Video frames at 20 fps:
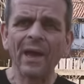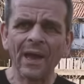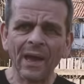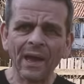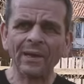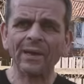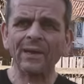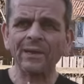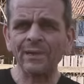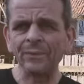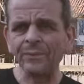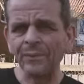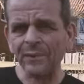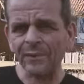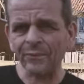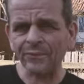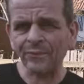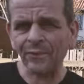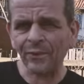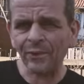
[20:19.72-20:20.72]
And a little bit
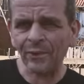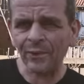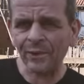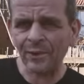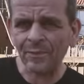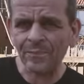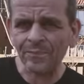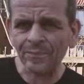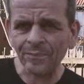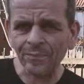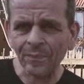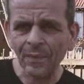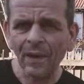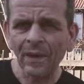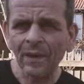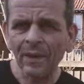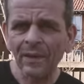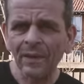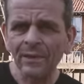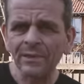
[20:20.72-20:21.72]
of um,
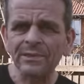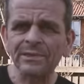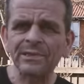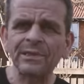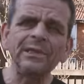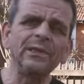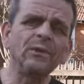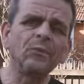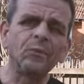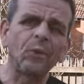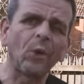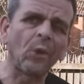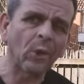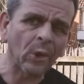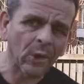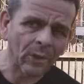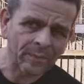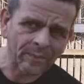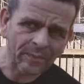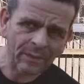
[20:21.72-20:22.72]
steel wool,
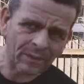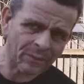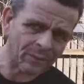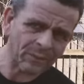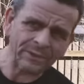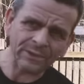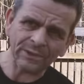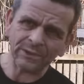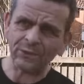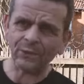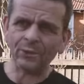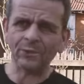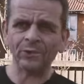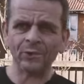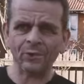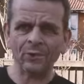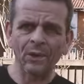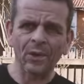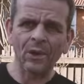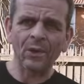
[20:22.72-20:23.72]
which is also